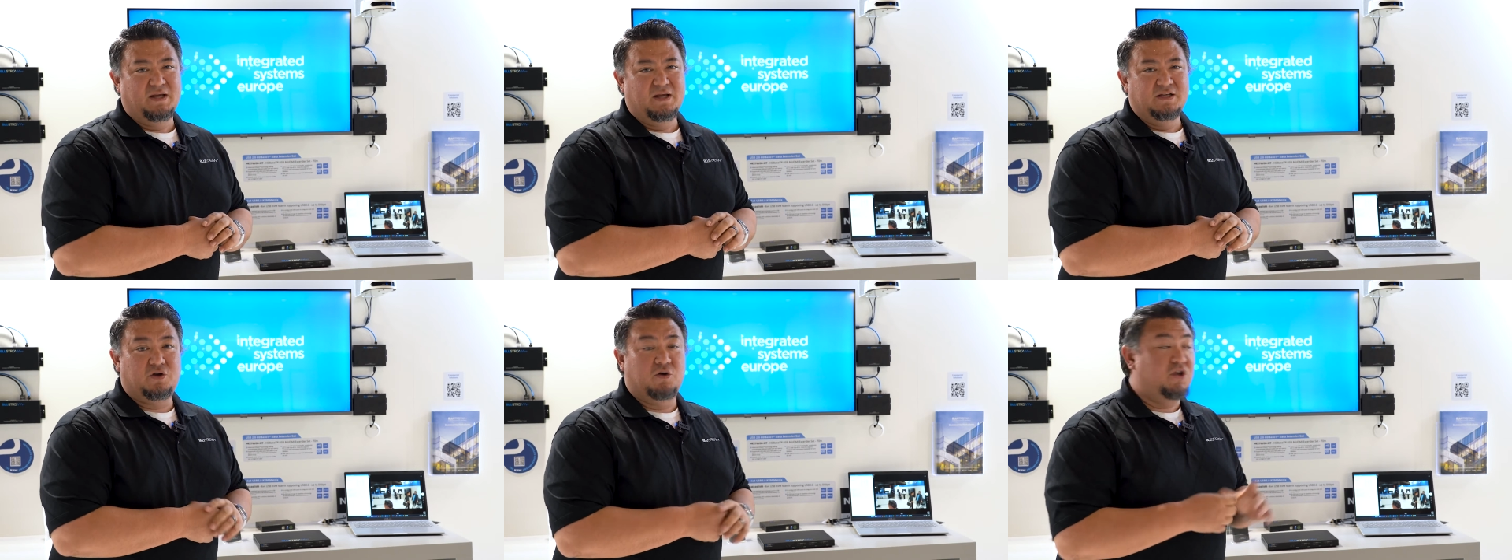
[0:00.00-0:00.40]

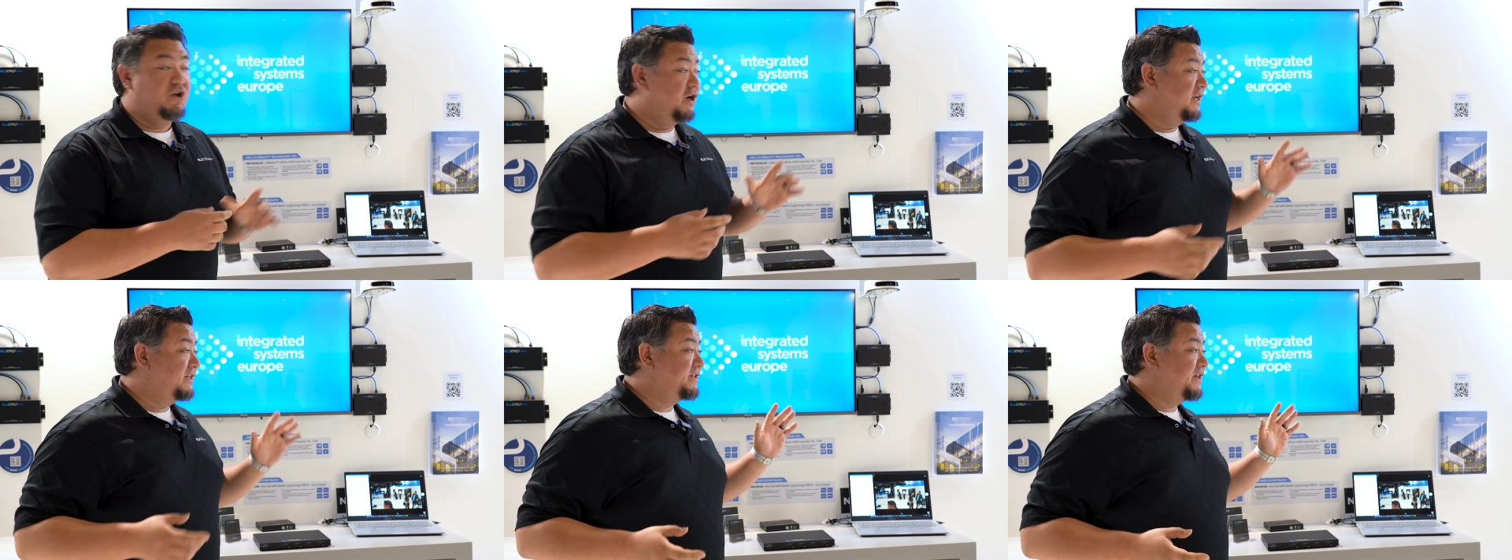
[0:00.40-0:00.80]
So you're
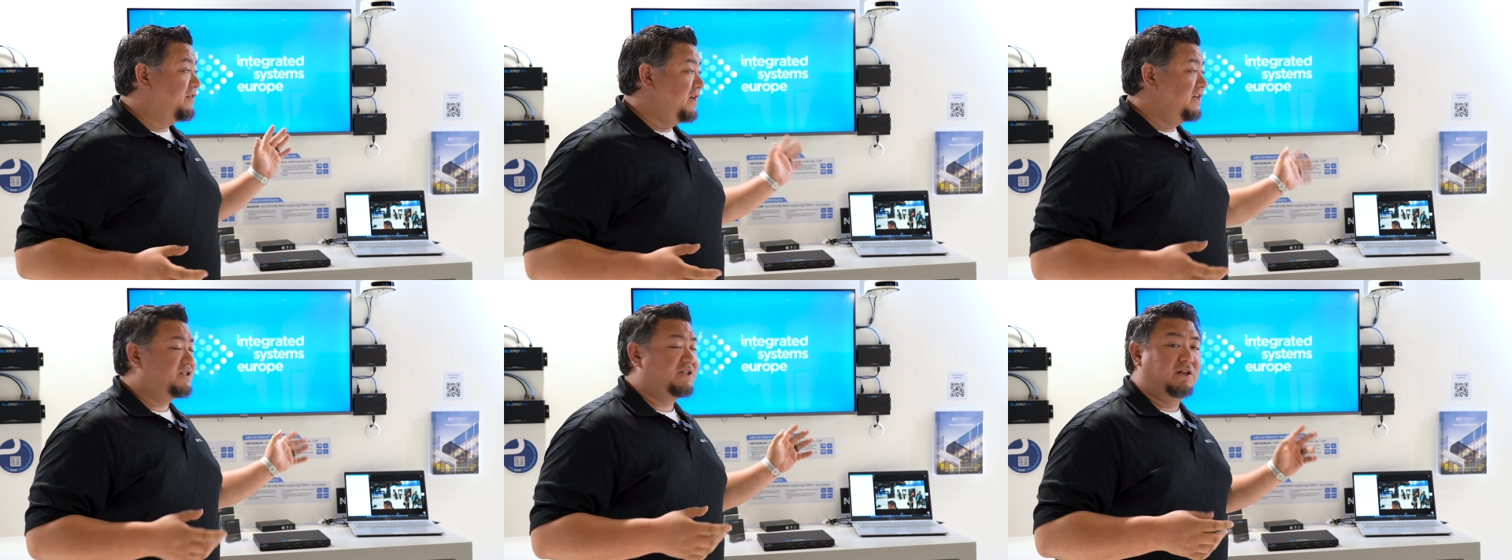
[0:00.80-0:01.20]
going to see
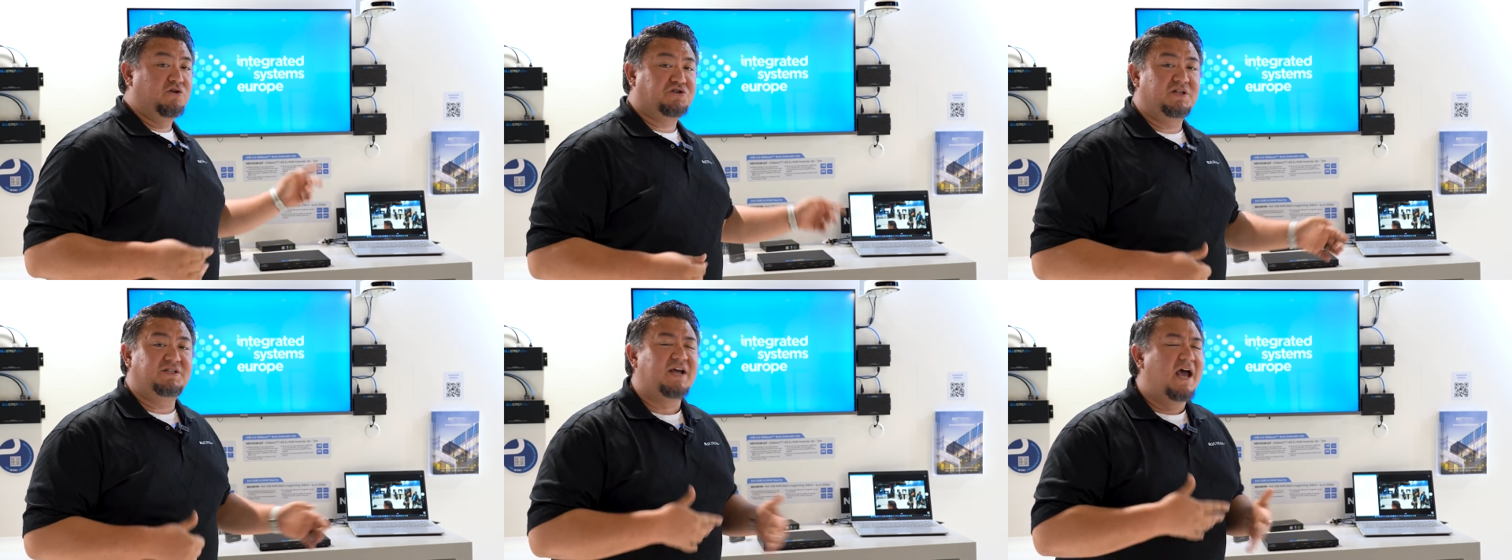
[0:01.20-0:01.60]
these
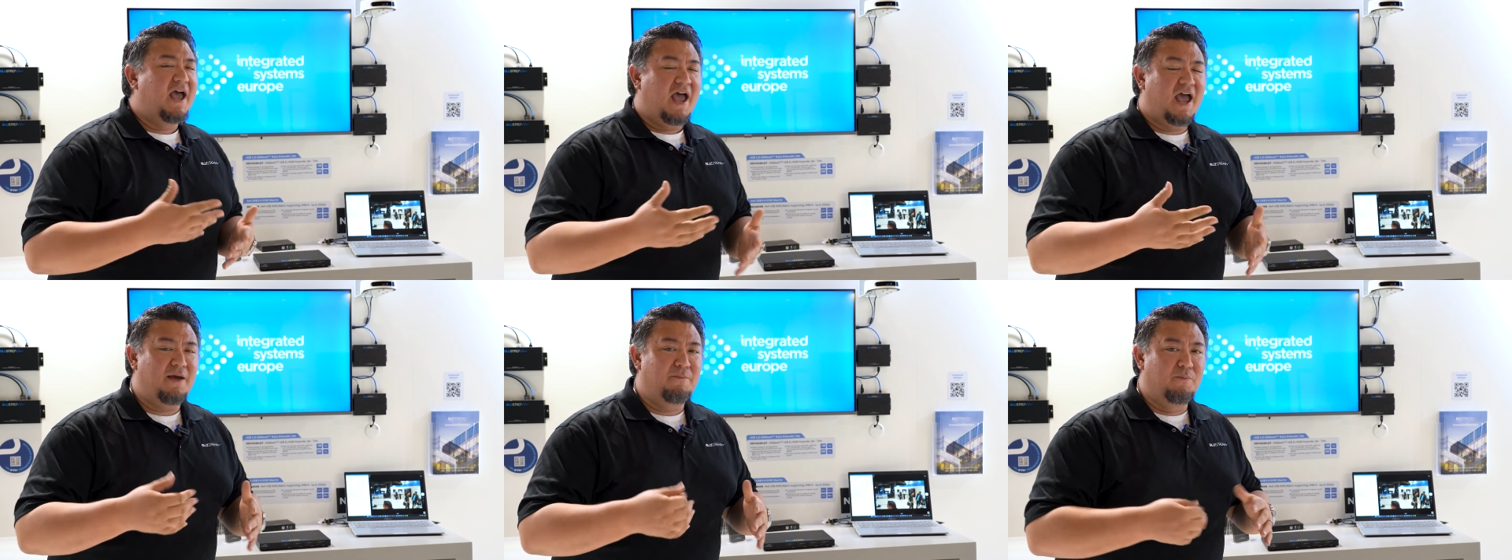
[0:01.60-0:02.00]
solutions
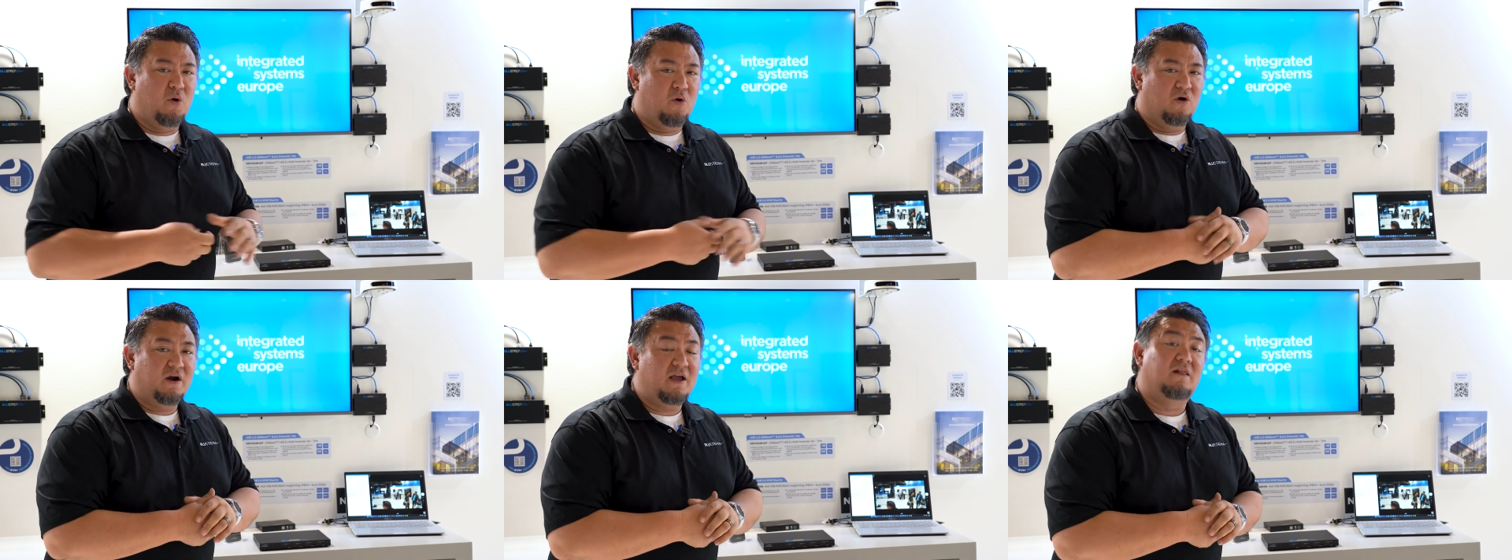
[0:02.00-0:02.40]
and
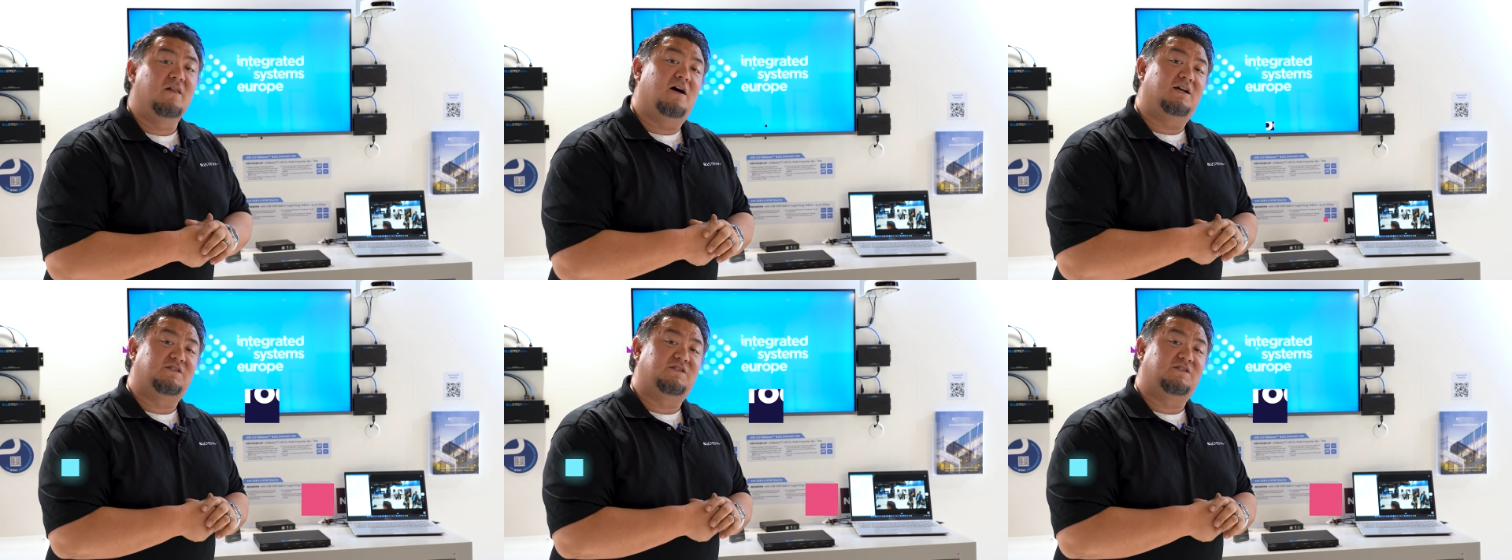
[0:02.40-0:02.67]
more in Las